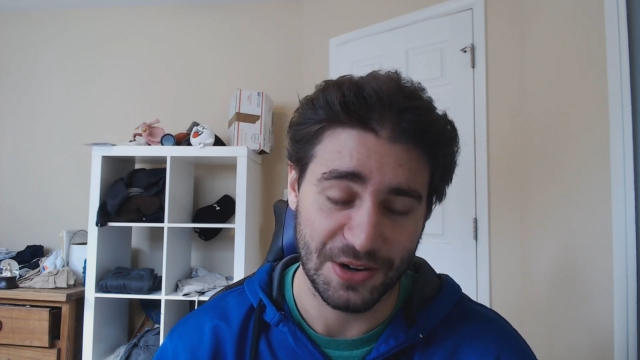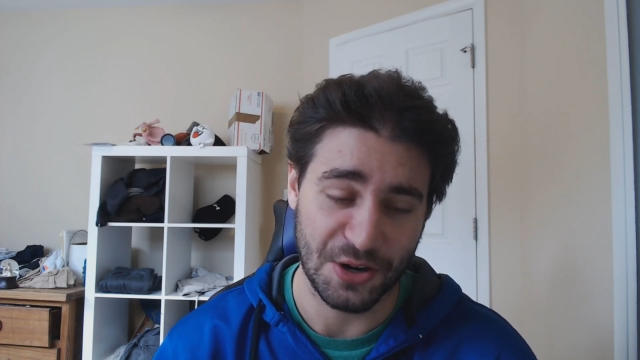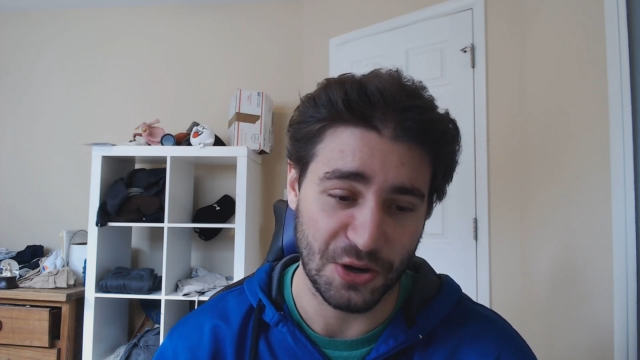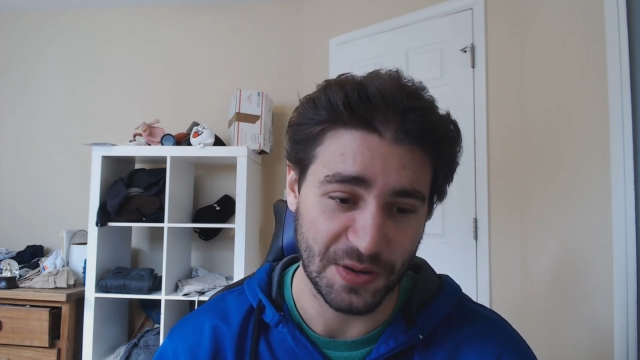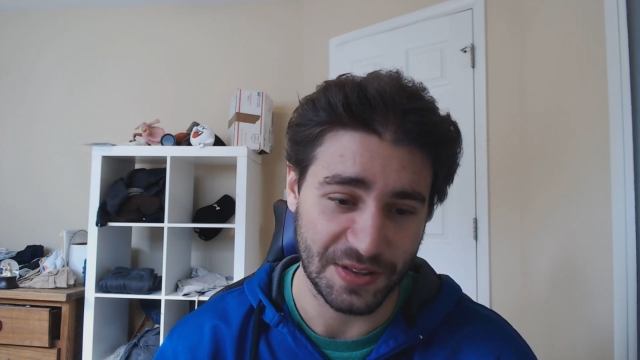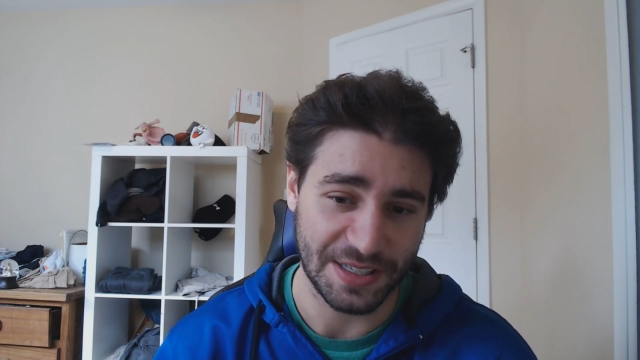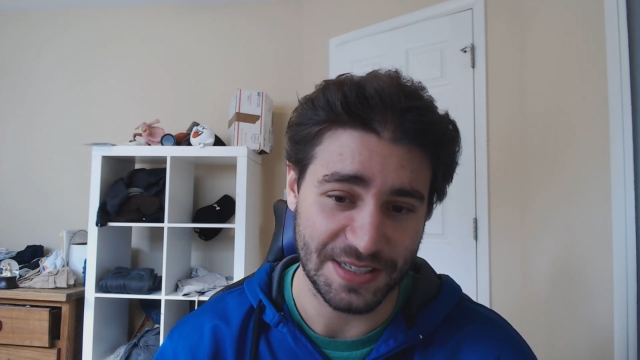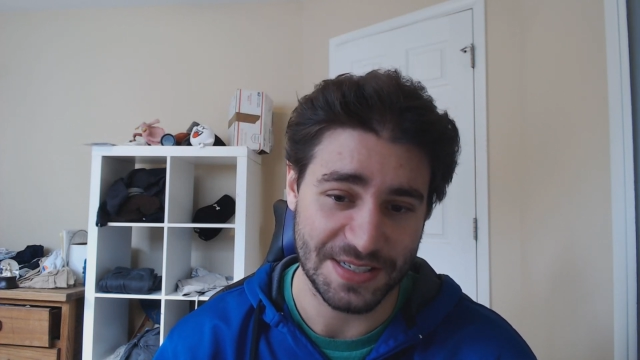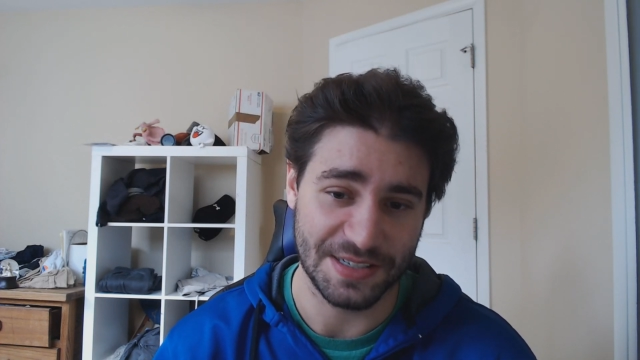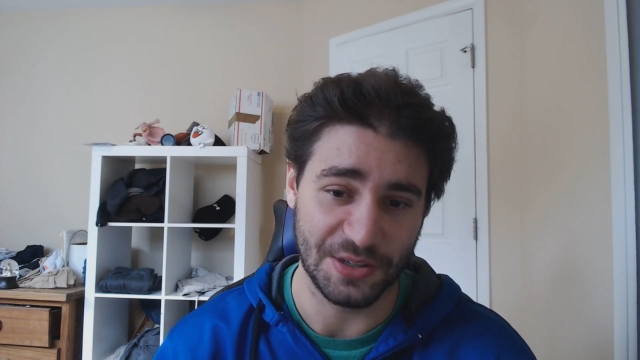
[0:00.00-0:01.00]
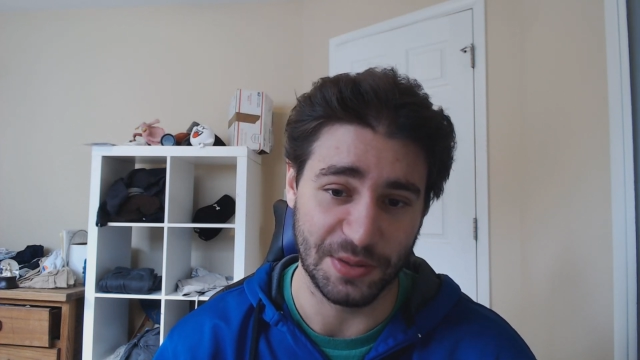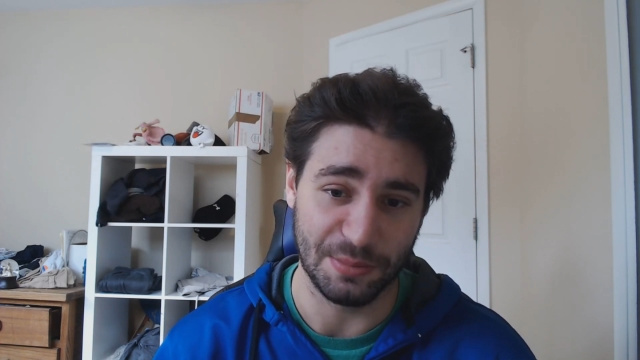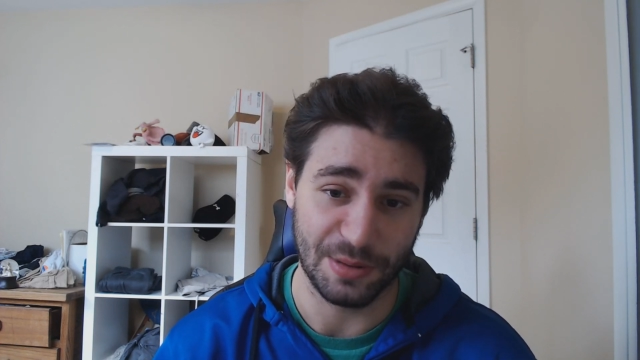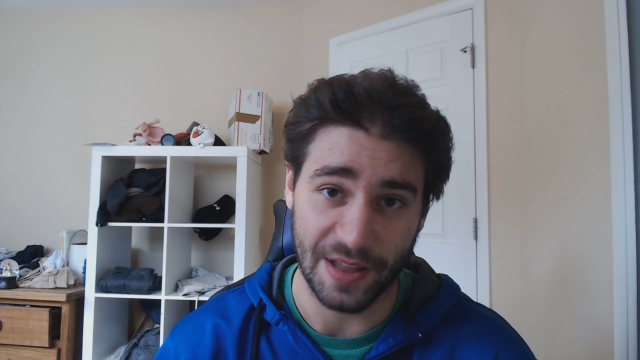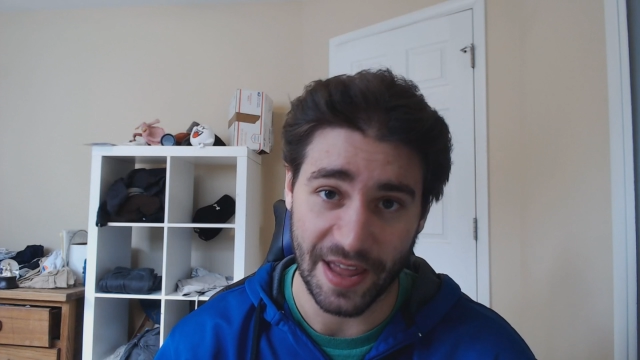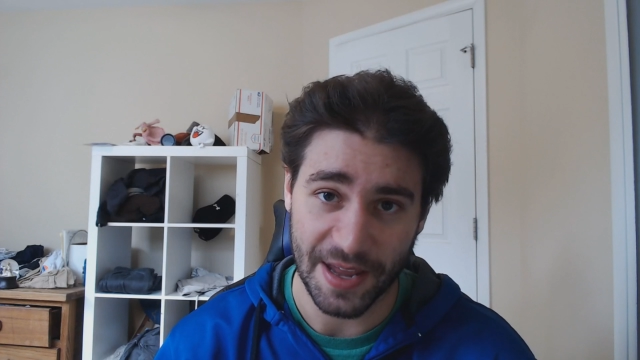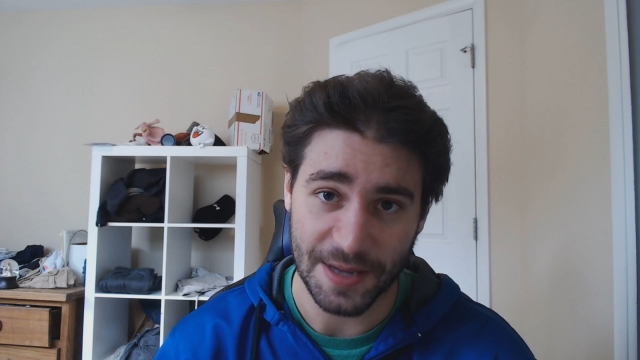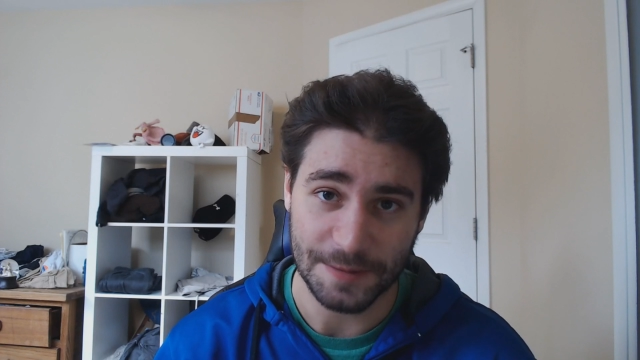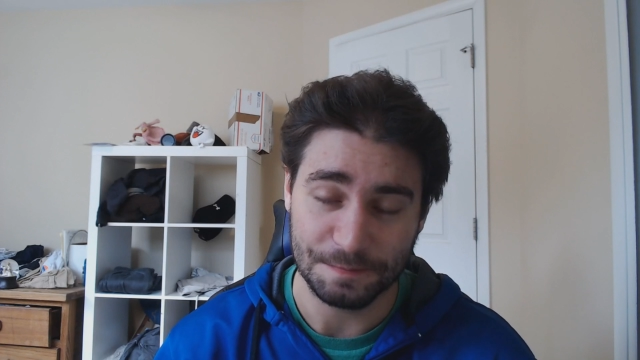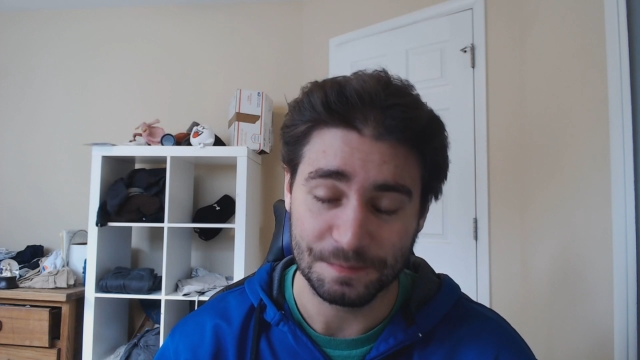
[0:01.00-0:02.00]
currently still in play.